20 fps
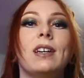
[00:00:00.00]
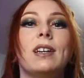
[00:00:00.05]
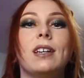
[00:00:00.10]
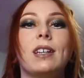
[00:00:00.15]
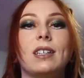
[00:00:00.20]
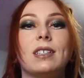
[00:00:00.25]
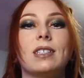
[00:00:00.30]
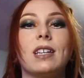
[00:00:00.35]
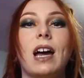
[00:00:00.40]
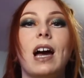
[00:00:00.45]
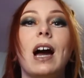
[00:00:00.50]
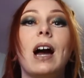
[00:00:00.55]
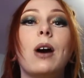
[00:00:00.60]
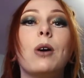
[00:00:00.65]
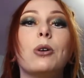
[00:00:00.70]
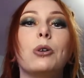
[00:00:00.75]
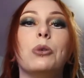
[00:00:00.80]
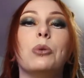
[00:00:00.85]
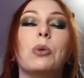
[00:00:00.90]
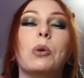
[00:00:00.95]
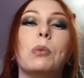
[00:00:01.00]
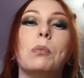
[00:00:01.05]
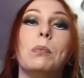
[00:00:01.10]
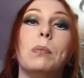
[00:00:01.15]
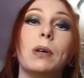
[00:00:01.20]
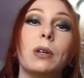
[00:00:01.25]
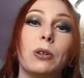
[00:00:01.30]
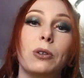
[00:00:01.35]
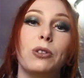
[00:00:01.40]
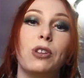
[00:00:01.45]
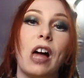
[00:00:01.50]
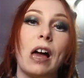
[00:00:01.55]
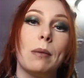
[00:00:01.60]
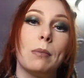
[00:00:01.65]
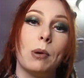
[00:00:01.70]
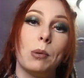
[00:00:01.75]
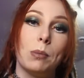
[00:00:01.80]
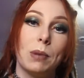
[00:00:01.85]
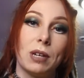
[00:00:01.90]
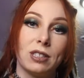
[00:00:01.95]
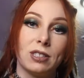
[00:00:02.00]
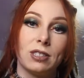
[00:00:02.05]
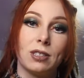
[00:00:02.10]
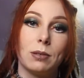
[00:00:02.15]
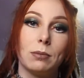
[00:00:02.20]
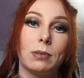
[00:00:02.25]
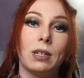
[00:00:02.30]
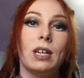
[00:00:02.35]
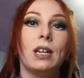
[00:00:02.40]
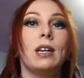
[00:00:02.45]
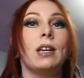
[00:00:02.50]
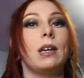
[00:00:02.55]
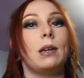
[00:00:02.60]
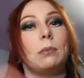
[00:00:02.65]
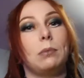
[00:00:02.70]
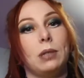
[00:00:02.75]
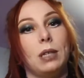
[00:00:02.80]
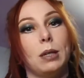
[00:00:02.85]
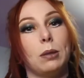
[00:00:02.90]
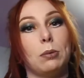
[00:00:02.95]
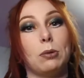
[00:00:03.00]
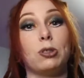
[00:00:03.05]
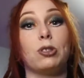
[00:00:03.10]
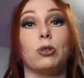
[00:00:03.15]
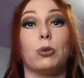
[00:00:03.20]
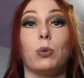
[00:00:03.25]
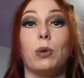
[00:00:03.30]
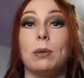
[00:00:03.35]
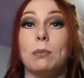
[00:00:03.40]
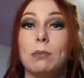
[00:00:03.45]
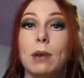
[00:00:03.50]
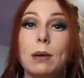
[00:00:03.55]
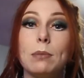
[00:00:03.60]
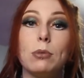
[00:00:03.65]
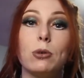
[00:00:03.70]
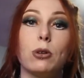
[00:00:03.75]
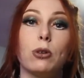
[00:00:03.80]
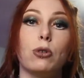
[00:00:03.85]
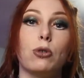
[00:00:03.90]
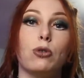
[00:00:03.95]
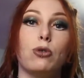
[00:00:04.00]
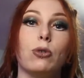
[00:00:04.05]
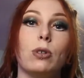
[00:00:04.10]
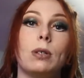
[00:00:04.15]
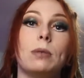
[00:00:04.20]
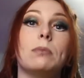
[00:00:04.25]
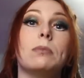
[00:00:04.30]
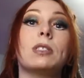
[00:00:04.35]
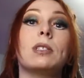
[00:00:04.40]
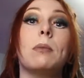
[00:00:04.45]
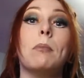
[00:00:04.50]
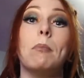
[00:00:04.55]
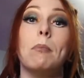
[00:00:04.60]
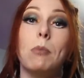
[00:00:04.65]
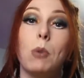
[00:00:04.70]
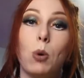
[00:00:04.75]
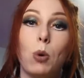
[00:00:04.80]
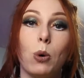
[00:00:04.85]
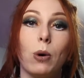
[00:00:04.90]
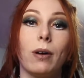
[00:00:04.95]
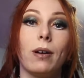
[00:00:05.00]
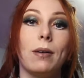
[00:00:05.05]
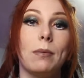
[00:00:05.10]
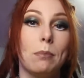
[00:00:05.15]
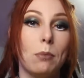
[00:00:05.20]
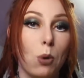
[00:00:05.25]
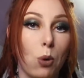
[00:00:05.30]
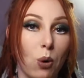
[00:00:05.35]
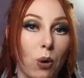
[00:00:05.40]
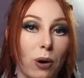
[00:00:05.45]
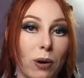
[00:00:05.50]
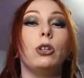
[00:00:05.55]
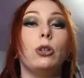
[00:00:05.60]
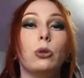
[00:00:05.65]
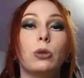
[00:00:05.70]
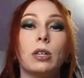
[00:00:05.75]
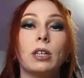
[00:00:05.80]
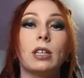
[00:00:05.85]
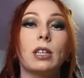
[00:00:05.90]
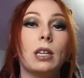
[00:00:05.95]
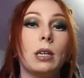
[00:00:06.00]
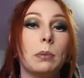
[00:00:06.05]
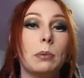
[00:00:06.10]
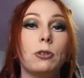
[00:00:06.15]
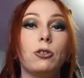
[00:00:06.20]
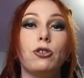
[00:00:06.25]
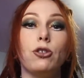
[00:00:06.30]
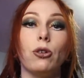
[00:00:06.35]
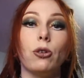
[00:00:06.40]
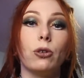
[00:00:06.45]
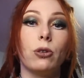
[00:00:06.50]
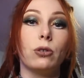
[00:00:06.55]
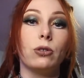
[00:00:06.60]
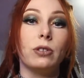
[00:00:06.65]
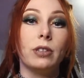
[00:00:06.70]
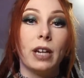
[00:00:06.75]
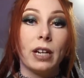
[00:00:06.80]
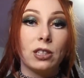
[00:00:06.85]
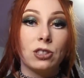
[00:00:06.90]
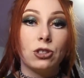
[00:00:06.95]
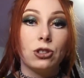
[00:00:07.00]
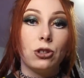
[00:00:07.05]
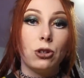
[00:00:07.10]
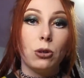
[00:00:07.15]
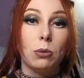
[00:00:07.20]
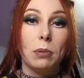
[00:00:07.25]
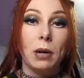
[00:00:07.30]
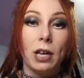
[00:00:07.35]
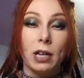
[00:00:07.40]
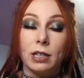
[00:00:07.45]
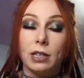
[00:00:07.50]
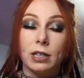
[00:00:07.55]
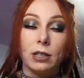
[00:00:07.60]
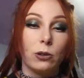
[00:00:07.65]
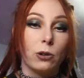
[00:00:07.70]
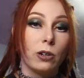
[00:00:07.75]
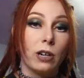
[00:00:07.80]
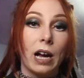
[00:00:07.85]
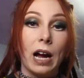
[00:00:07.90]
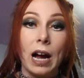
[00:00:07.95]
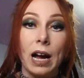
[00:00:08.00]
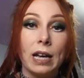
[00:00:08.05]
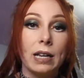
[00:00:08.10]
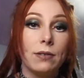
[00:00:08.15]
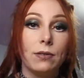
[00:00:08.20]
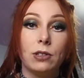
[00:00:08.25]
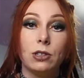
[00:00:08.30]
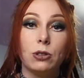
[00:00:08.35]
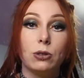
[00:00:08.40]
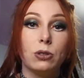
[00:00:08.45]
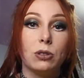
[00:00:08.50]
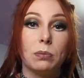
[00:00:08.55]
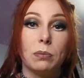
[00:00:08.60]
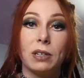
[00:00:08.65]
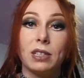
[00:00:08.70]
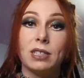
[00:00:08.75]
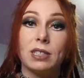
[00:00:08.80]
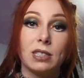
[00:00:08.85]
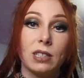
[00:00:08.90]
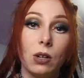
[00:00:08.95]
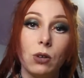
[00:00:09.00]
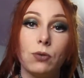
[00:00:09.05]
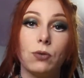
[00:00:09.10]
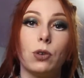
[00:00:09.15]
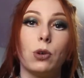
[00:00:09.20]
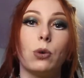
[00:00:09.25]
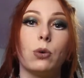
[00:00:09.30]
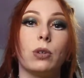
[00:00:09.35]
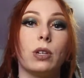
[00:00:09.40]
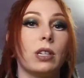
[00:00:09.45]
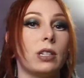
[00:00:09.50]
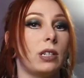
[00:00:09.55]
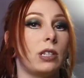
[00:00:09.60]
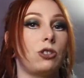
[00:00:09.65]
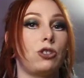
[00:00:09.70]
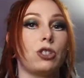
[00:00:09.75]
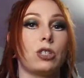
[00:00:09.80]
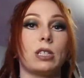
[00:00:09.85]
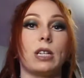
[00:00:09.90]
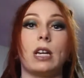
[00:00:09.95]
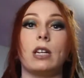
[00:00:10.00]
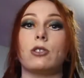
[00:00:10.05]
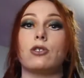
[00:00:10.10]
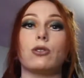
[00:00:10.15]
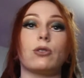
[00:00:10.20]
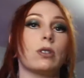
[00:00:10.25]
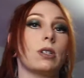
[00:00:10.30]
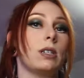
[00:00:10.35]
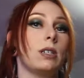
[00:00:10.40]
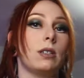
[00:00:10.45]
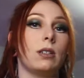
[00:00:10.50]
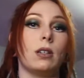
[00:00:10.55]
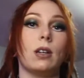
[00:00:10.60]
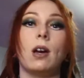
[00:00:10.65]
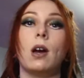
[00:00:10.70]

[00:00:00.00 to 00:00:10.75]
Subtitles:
is how you will build that momentum and be able to remember your dreams more and more. You can keep a journal next to your bed, or I even use my cell phone and I just enter in